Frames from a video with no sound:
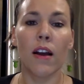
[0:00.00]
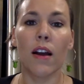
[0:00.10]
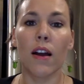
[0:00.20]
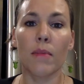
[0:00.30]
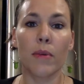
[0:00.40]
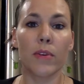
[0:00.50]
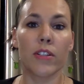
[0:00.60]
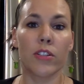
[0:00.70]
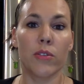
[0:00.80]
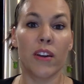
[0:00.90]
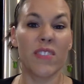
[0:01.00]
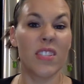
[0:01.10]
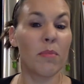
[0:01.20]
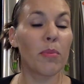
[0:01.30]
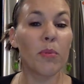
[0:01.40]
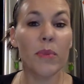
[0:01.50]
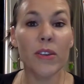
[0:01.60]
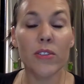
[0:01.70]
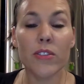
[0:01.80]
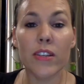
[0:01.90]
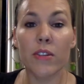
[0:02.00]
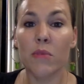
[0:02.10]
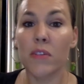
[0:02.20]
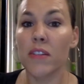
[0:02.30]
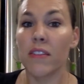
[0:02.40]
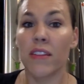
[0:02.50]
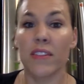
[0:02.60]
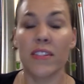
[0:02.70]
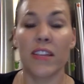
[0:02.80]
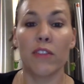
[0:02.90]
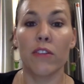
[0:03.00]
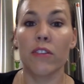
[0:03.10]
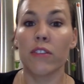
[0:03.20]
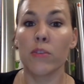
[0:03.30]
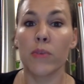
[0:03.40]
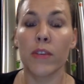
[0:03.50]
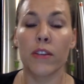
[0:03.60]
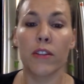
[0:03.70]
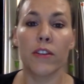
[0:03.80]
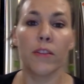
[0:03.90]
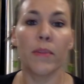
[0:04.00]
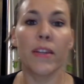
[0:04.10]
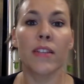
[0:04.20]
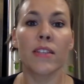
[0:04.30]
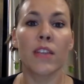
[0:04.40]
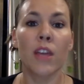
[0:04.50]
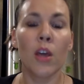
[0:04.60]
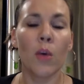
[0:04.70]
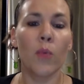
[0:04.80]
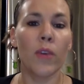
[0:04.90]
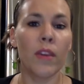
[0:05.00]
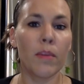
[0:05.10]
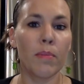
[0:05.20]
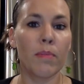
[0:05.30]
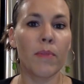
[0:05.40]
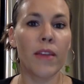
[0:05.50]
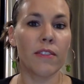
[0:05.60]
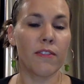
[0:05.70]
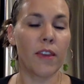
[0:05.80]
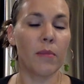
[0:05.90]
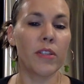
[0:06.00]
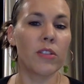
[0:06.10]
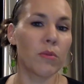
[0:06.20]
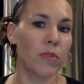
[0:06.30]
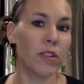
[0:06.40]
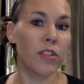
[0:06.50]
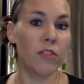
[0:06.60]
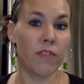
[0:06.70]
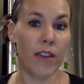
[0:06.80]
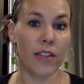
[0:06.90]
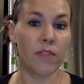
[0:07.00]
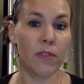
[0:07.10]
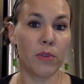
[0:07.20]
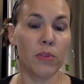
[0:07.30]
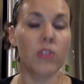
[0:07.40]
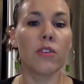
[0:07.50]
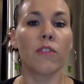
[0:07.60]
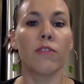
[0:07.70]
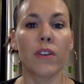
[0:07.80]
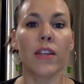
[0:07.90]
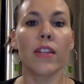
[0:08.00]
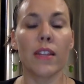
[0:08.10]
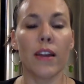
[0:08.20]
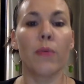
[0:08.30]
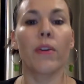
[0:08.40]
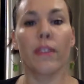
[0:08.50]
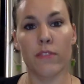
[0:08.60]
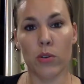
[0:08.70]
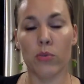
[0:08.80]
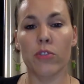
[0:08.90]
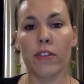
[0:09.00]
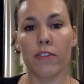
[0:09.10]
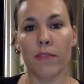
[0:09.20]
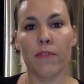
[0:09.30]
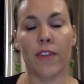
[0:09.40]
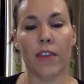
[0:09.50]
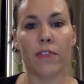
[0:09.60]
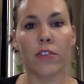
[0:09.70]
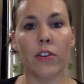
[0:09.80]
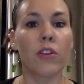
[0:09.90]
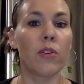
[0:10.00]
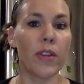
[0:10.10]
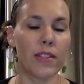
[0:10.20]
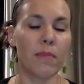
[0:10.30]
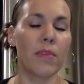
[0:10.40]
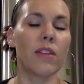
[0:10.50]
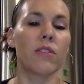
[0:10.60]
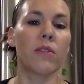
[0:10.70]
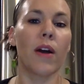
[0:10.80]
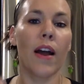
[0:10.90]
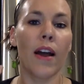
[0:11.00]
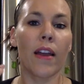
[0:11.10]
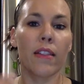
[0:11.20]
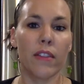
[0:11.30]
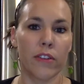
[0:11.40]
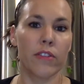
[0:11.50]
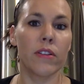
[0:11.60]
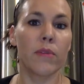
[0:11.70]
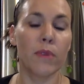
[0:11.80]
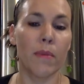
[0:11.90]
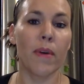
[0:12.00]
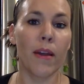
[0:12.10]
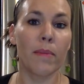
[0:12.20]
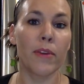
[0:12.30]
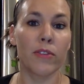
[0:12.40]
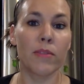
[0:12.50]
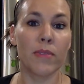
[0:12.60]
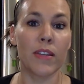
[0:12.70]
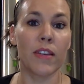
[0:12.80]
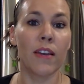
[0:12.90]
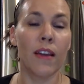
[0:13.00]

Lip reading: I want to have simple meals. I don't want anything to take longer than 20 to 30 minutes. We as a family don't really do fast food, so if we're going to eat out, we're going to have to order it from Favor or go get something. So I literally want my meal to be